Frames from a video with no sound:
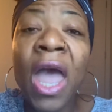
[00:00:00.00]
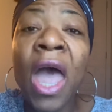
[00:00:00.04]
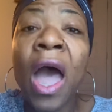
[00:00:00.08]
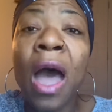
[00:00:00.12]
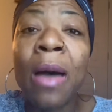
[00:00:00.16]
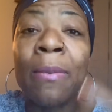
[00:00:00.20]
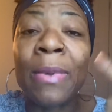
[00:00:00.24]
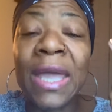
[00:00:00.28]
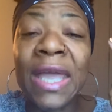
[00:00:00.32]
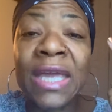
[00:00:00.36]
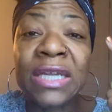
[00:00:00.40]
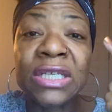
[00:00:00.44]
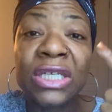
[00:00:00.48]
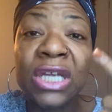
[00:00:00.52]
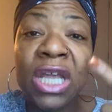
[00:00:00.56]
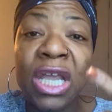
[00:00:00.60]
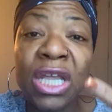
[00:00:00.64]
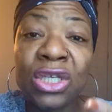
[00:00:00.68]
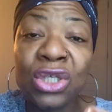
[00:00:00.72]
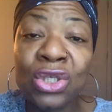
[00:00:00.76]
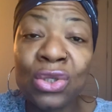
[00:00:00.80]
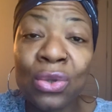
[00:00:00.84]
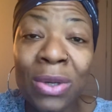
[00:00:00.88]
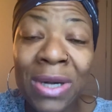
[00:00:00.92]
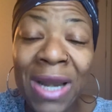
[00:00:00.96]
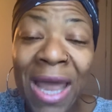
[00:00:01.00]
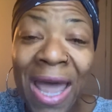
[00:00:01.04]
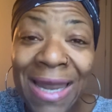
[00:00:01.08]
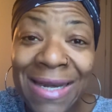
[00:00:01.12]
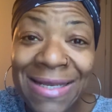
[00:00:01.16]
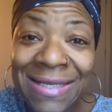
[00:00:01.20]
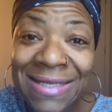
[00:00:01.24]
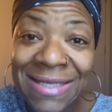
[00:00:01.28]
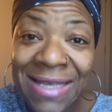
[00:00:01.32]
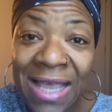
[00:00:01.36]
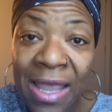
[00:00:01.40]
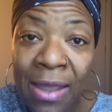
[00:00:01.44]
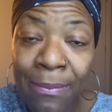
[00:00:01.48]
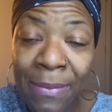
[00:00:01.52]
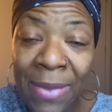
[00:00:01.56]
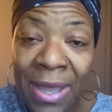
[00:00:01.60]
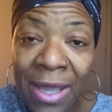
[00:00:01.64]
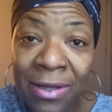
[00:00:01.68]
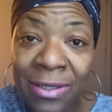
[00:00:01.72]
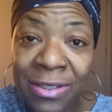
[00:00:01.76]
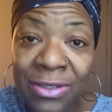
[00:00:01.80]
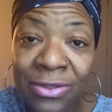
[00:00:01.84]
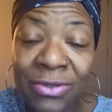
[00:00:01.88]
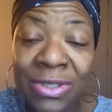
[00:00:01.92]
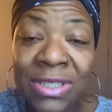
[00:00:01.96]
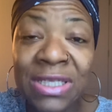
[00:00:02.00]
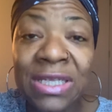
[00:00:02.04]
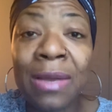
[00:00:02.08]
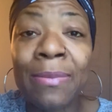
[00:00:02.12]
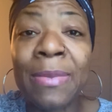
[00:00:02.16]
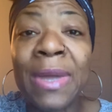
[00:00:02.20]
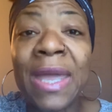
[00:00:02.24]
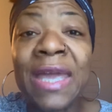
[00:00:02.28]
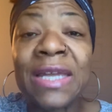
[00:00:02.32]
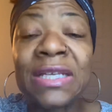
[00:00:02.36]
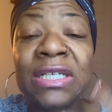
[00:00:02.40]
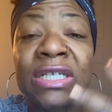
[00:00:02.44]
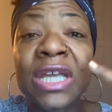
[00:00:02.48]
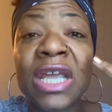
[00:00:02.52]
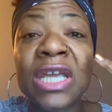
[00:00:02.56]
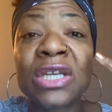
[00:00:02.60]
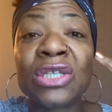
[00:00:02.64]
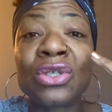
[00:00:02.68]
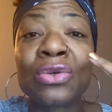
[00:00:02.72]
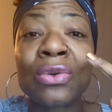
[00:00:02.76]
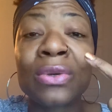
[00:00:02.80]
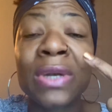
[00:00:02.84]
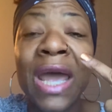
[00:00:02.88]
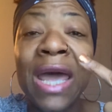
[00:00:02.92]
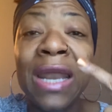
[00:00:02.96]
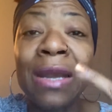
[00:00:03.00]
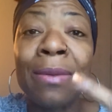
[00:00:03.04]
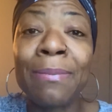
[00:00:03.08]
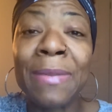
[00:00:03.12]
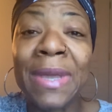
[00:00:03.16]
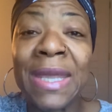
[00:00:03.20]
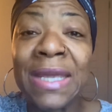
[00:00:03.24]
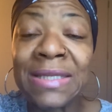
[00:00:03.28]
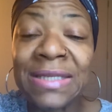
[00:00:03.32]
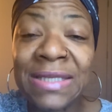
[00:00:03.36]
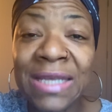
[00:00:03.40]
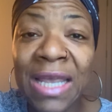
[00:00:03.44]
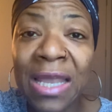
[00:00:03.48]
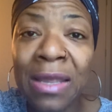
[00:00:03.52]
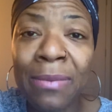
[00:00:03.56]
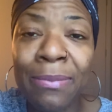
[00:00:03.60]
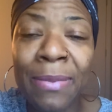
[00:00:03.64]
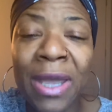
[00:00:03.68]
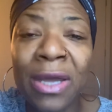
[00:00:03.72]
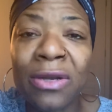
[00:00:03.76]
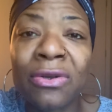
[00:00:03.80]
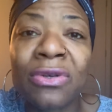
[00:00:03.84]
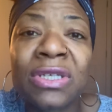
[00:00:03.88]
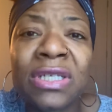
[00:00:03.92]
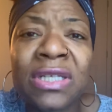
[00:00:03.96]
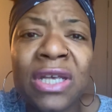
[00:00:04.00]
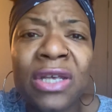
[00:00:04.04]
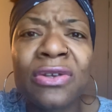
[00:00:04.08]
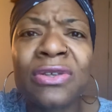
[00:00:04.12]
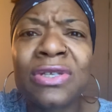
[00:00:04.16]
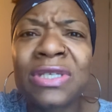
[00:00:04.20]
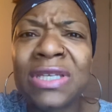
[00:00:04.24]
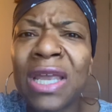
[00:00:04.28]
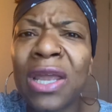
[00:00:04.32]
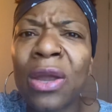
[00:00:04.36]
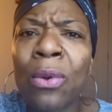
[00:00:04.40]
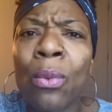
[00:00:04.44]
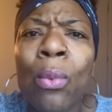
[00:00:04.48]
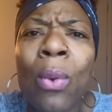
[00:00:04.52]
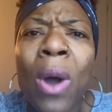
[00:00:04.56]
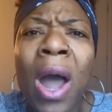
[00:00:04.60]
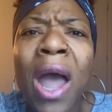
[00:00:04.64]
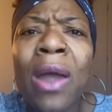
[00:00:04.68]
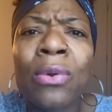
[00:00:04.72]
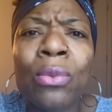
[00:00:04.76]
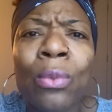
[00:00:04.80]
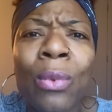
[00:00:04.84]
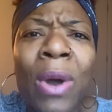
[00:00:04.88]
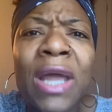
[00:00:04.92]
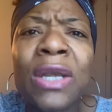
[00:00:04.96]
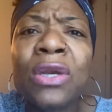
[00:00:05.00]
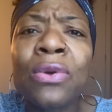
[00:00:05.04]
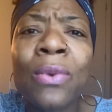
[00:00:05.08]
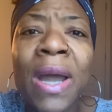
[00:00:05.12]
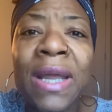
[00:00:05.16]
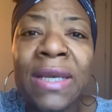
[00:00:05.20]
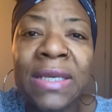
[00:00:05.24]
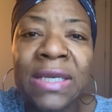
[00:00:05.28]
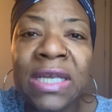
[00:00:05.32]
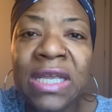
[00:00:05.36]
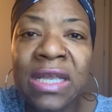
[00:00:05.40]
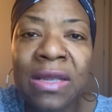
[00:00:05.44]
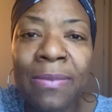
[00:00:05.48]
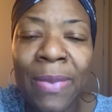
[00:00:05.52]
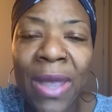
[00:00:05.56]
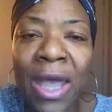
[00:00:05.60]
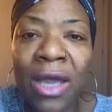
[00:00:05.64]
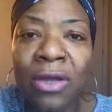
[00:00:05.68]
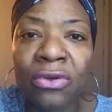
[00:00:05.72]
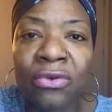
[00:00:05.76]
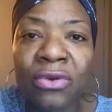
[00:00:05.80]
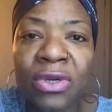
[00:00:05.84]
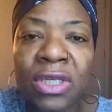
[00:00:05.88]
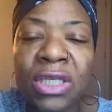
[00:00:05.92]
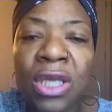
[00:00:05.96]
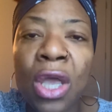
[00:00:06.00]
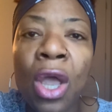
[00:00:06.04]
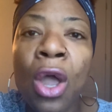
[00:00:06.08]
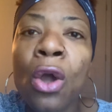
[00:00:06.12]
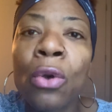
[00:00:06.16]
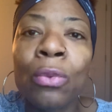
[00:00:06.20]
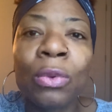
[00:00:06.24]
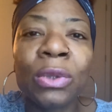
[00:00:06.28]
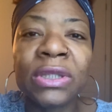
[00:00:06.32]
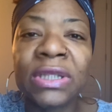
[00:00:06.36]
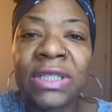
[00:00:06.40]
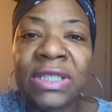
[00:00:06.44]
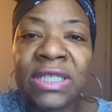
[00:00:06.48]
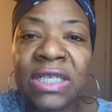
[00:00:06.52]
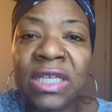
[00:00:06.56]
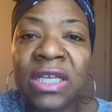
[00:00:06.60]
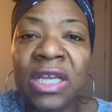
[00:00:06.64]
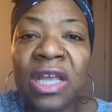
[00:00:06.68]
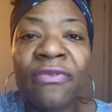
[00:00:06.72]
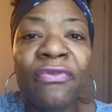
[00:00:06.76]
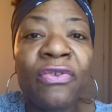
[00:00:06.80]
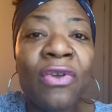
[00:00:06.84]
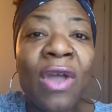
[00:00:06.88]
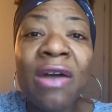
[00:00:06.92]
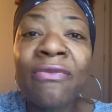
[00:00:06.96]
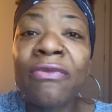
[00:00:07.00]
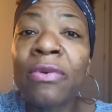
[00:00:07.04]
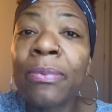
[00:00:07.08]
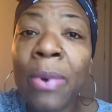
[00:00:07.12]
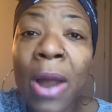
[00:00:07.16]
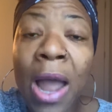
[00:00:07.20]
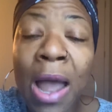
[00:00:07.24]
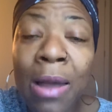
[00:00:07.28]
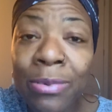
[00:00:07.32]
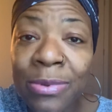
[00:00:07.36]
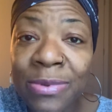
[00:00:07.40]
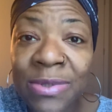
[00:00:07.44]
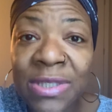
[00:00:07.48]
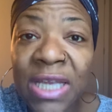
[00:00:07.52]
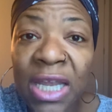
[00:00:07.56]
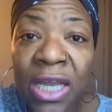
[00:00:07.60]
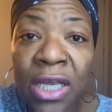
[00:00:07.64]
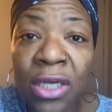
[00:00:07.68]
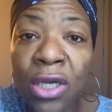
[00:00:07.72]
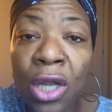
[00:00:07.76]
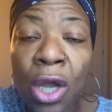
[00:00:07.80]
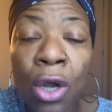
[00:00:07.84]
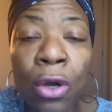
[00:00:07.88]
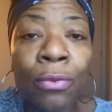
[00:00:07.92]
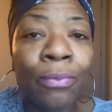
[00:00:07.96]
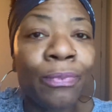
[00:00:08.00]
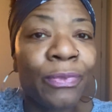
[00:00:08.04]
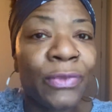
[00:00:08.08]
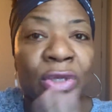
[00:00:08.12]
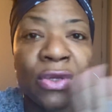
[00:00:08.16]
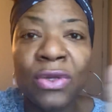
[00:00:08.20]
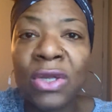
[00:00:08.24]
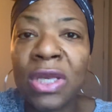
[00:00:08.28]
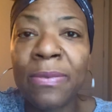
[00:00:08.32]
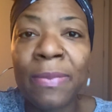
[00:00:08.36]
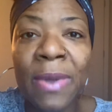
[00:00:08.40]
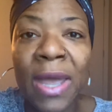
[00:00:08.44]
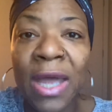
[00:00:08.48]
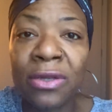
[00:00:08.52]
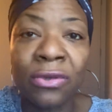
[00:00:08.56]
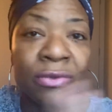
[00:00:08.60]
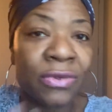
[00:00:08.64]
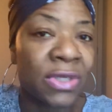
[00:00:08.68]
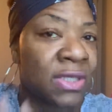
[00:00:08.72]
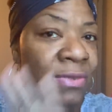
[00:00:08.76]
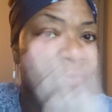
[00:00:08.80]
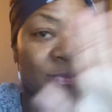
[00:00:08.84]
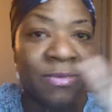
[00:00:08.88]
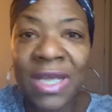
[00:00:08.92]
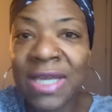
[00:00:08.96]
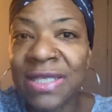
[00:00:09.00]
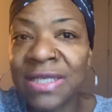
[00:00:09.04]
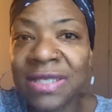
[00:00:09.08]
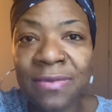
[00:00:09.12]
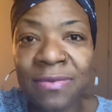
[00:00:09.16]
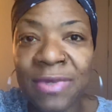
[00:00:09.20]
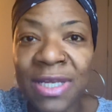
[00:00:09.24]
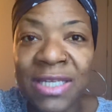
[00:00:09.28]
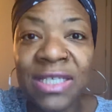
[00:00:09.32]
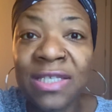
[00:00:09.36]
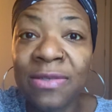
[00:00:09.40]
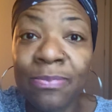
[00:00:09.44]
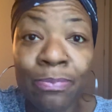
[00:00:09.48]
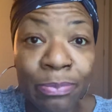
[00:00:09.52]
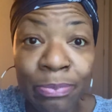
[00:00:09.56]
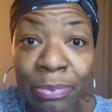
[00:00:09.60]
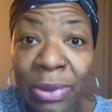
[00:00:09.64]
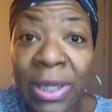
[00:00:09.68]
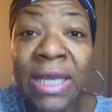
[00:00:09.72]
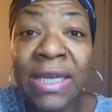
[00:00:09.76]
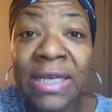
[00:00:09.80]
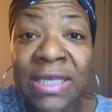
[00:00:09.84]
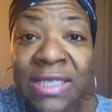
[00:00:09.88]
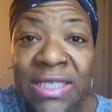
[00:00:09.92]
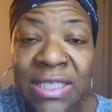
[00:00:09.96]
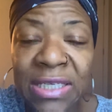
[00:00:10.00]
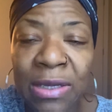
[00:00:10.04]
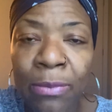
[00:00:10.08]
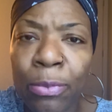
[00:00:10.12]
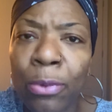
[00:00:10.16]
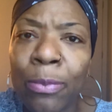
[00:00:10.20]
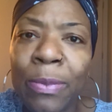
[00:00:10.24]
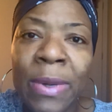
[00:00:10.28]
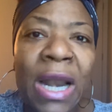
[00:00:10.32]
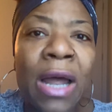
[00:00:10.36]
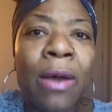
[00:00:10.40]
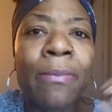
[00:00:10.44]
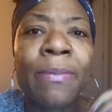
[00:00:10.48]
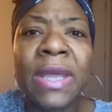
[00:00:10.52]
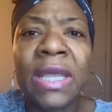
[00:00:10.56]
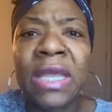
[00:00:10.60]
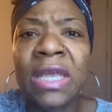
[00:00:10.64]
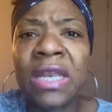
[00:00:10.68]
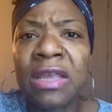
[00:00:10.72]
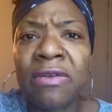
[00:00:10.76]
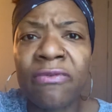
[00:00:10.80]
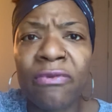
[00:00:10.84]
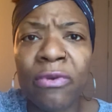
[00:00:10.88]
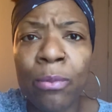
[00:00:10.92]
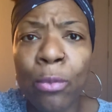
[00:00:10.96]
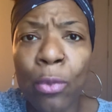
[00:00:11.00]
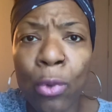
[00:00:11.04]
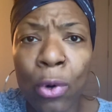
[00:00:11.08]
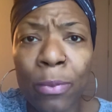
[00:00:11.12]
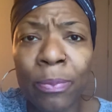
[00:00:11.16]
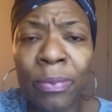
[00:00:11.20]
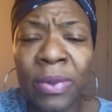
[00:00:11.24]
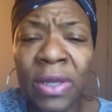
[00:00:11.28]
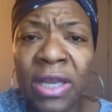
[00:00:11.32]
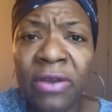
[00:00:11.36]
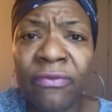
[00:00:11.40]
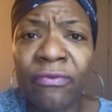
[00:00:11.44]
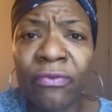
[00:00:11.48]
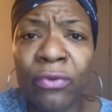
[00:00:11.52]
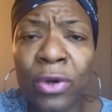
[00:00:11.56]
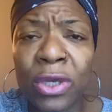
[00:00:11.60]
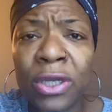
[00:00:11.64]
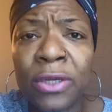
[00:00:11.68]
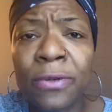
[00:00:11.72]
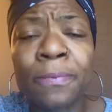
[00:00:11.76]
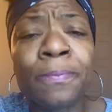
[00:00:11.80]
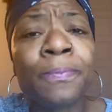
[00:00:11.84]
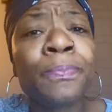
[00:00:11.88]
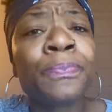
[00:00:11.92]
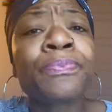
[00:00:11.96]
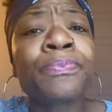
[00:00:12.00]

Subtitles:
I'm gonna educate you on how to set boundaries. I'm gonna educate you on how to maintain boundaries. Now you're saying, why do I need boundaries? Well, listen, if you have a problem saying no, you need boundaries. That's plain and simple, but I'll make it even more plain for you.